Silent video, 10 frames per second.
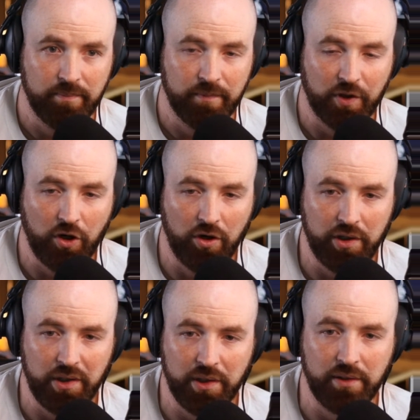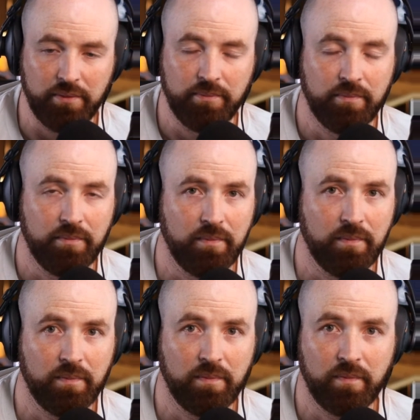Guardian,
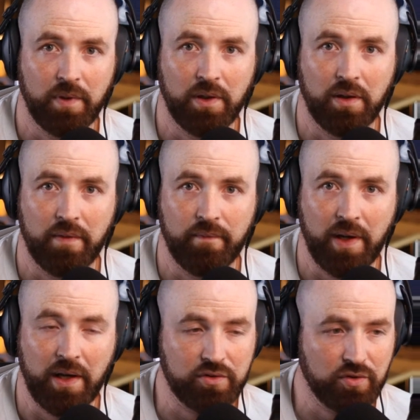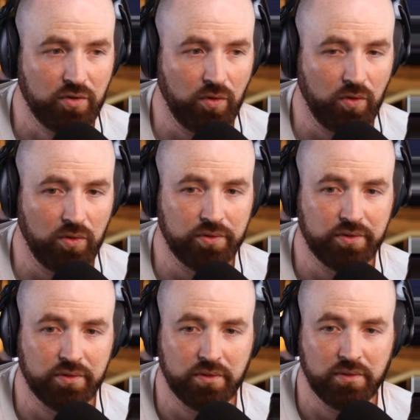Alistair Gold,
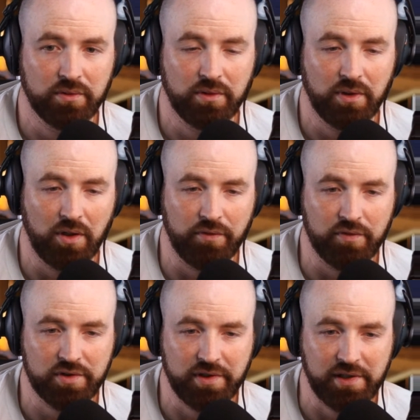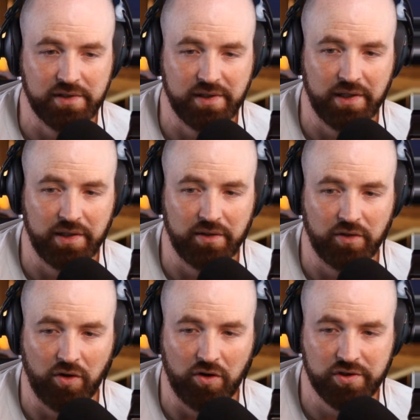all of those things
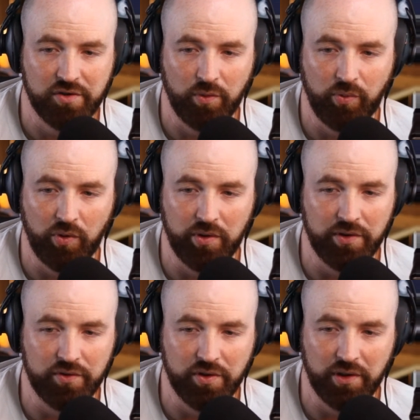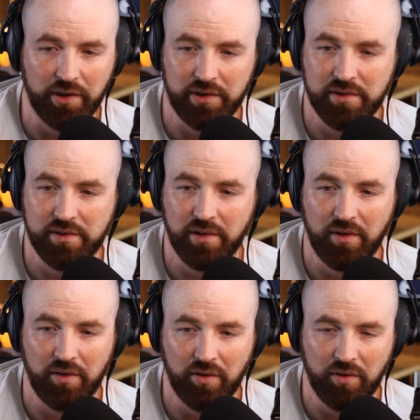are still reporting other targets,
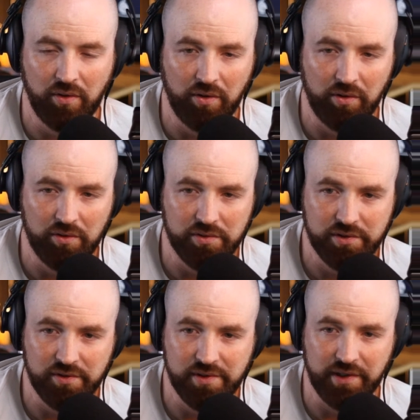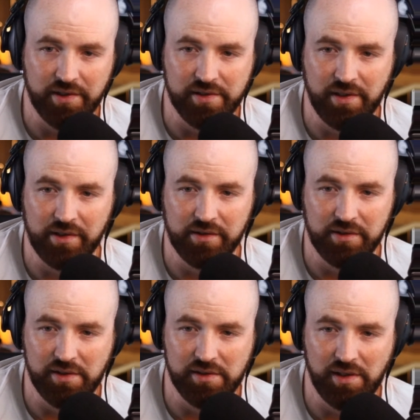are still saying this
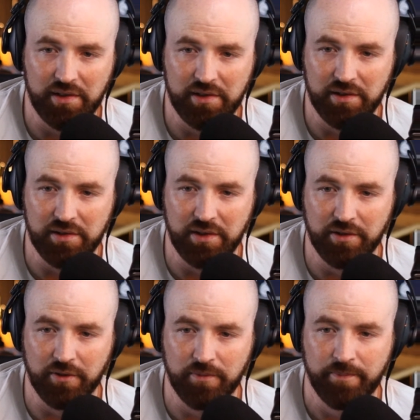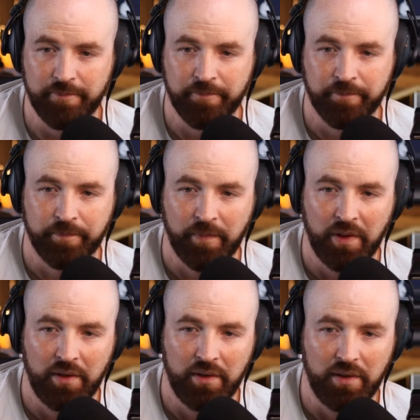is not a done deal.
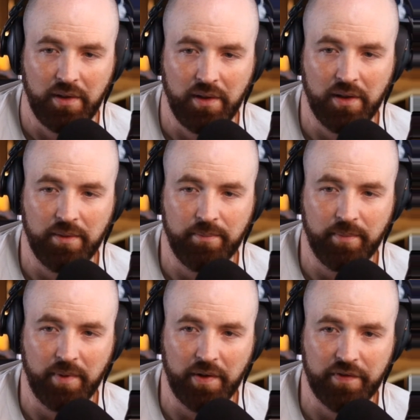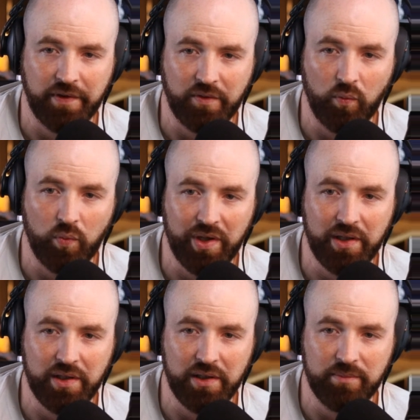I think that we
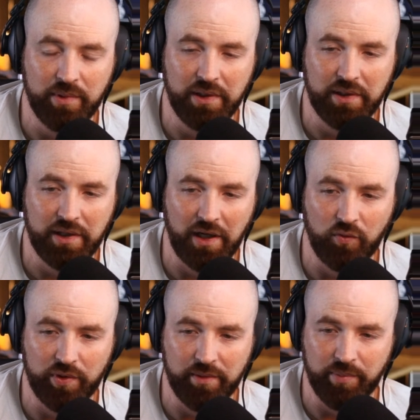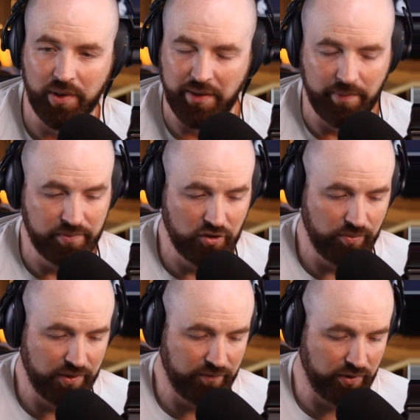need to be careful with it, but I'm super
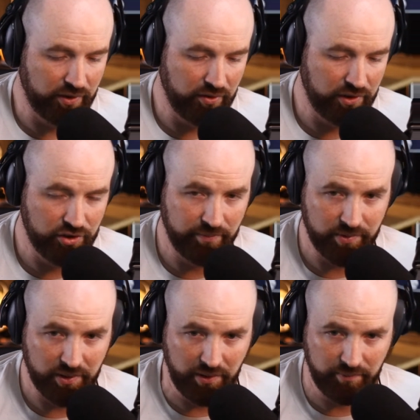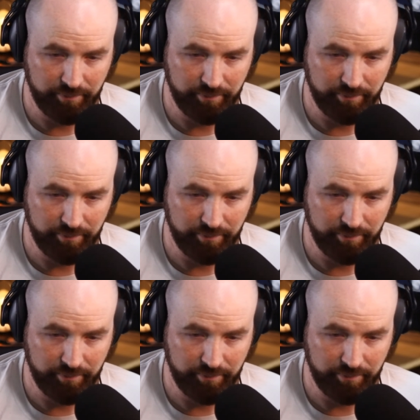thankful that Cody jumped in